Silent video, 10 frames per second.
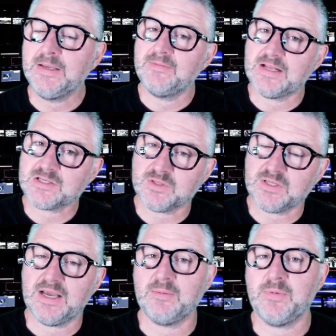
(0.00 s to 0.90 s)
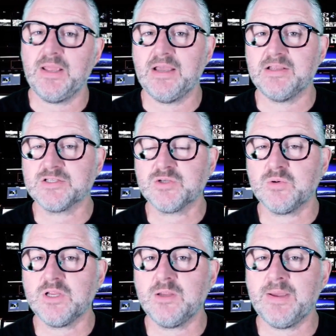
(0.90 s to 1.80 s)
That's what the RBA is
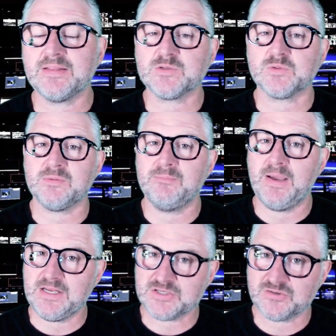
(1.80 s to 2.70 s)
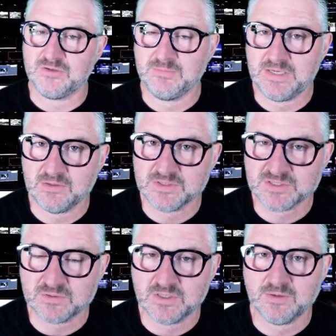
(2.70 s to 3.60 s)
talking about. That's what the mainstream media is
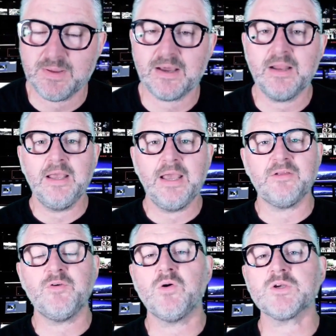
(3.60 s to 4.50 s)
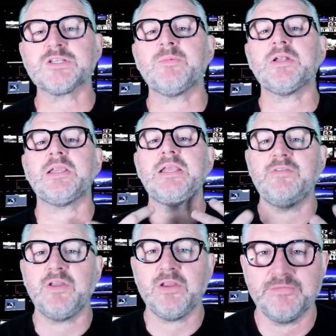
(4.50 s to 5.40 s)
talking about. And of course, I'm not
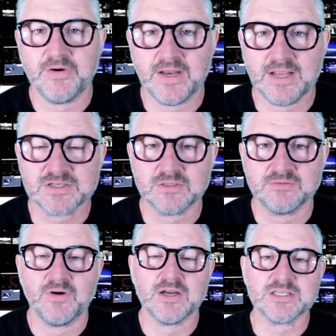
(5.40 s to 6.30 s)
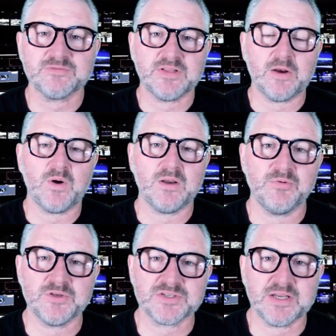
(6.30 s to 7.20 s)
giving you financial advice for that one
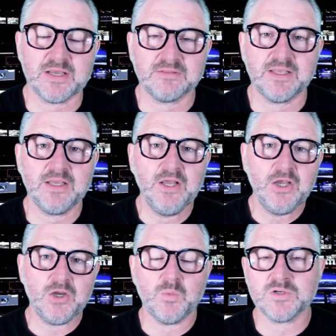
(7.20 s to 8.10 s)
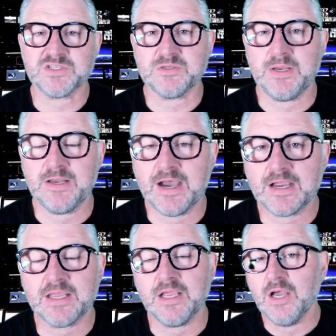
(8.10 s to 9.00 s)
person out there who wants to be
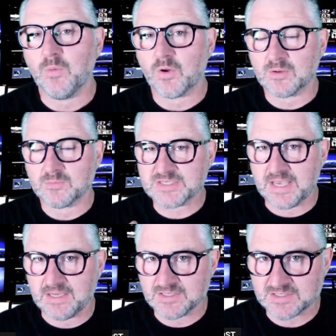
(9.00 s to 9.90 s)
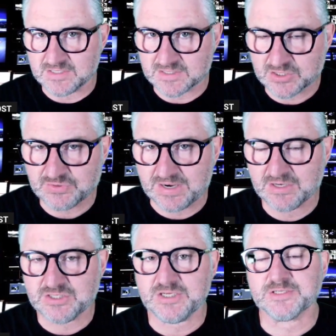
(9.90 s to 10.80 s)
narky. What I'm saying is these are
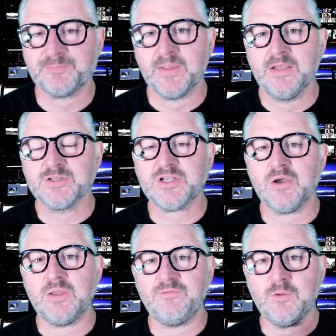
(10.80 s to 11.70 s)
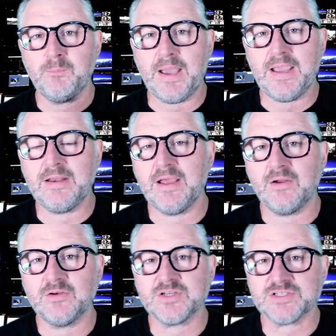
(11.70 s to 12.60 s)
strategies. So if you pay
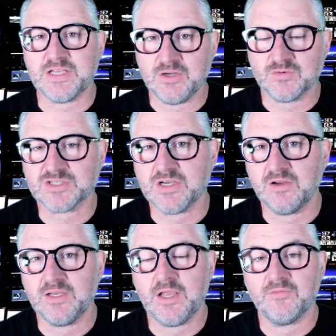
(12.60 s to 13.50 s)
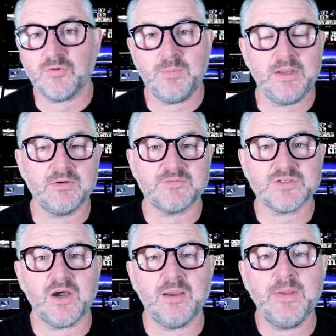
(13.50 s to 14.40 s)
down just interest only over a period of
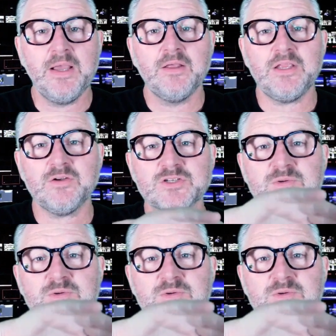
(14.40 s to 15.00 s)
time, the interest